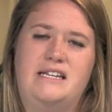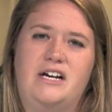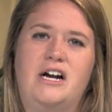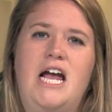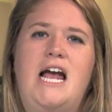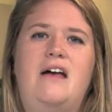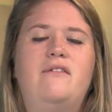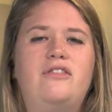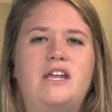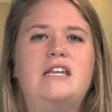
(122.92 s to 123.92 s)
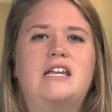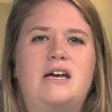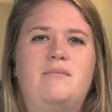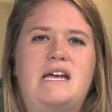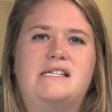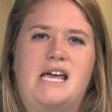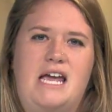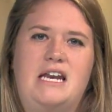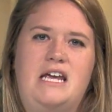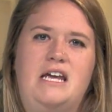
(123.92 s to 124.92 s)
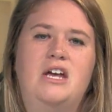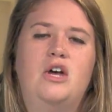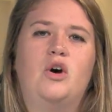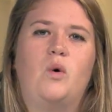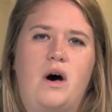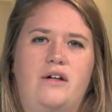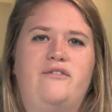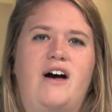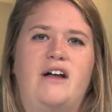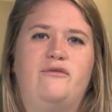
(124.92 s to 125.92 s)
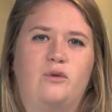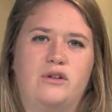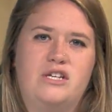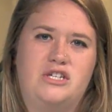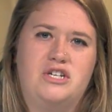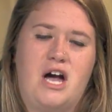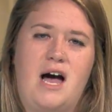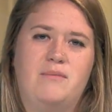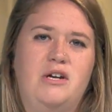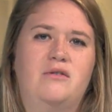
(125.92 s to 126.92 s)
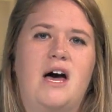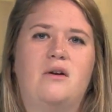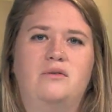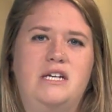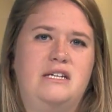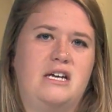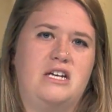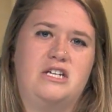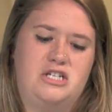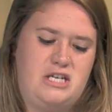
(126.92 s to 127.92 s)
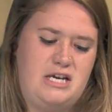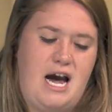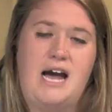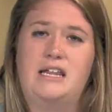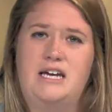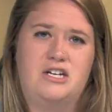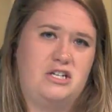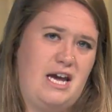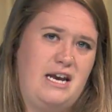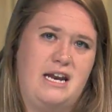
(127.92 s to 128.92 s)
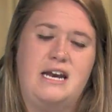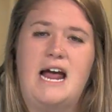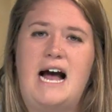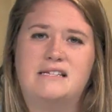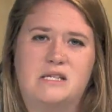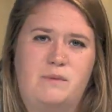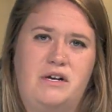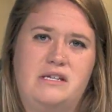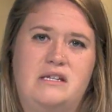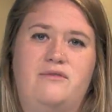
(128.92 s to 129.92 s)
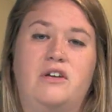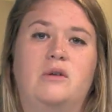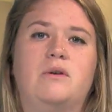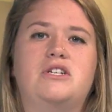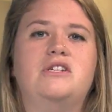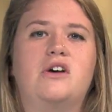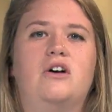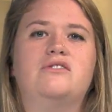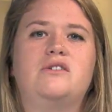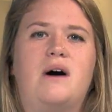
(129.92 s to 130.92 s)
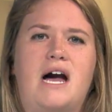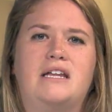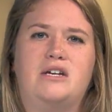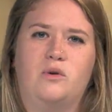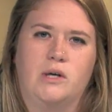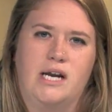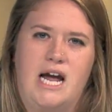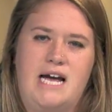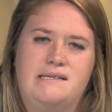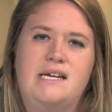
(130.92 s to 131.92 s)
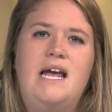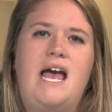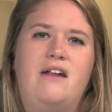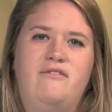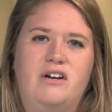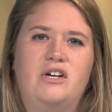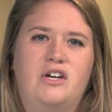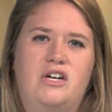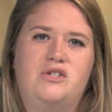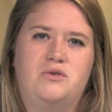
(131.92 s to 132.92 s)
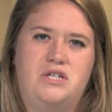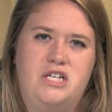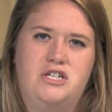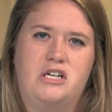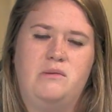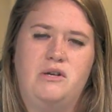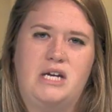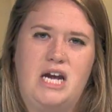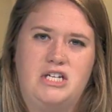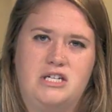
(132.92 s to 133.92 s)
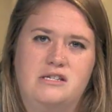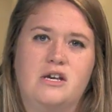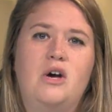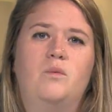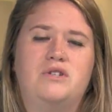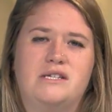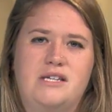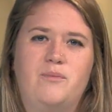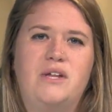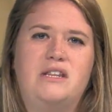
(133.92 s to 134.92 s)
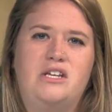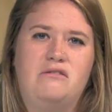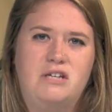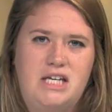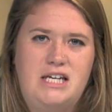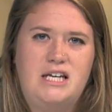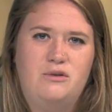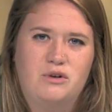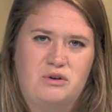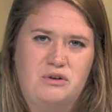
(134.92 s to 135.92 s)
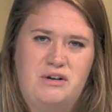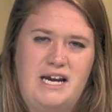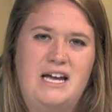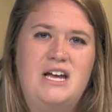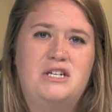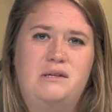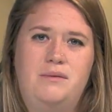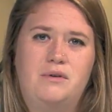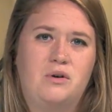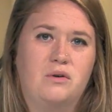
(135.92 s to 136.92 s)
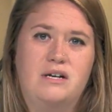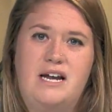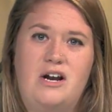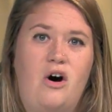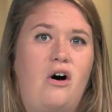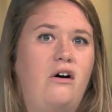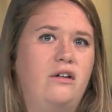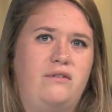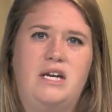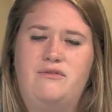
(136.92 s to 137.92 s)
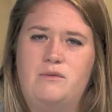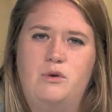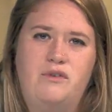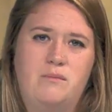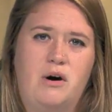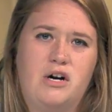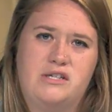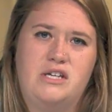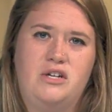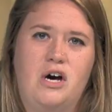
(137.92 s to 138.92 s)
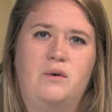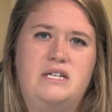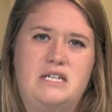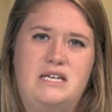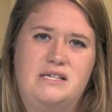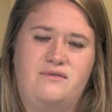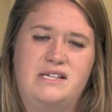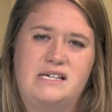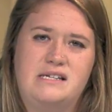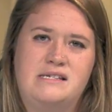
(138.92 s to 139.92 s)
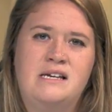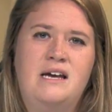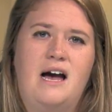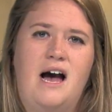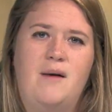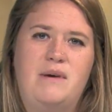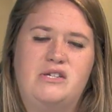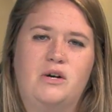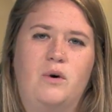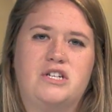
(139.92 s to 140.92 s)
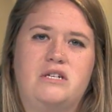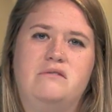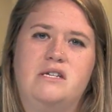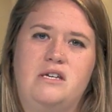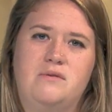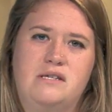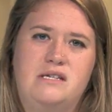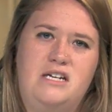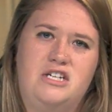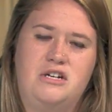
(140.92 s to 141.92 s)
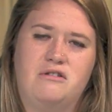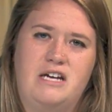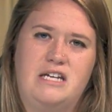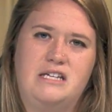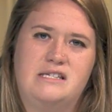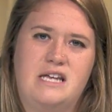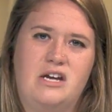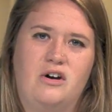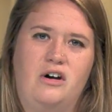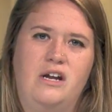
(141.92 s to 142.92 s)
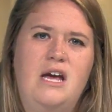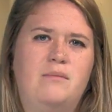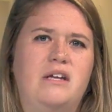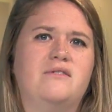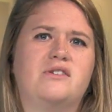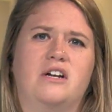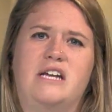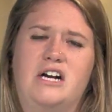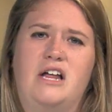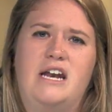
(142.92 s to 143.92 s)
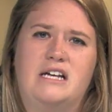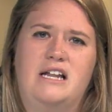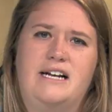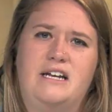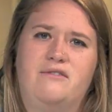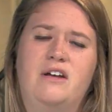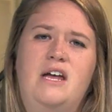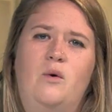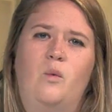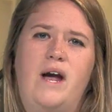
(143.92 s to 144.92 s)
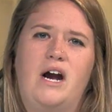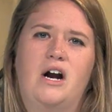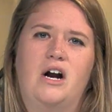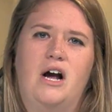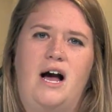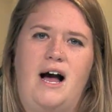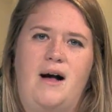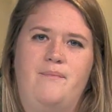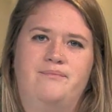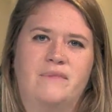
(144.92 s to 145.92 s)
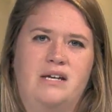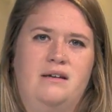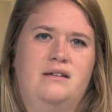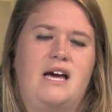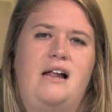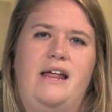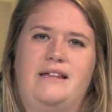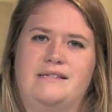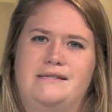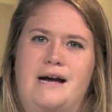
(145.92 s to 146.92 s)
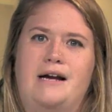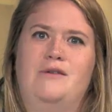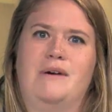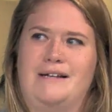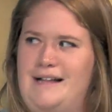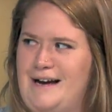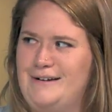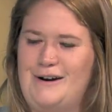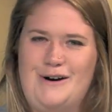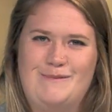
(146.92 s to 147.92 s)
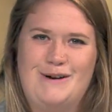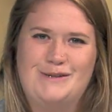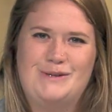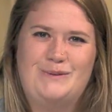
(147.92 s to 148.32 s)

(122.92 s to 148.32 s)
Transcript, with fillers: there and the thing that makes annie qualified for this job. You know, not only is she highly educated and has experience in the field, but she's also highly organized and very good at strategic communications, which is something that you need in recruiting to be able to coordinate coordinate all of the different moving parts that go into these visits. Um, and so while she was at UNC, she created this thing called, I believe it was called Carolina Collective, where um, kind of like this document cloud almost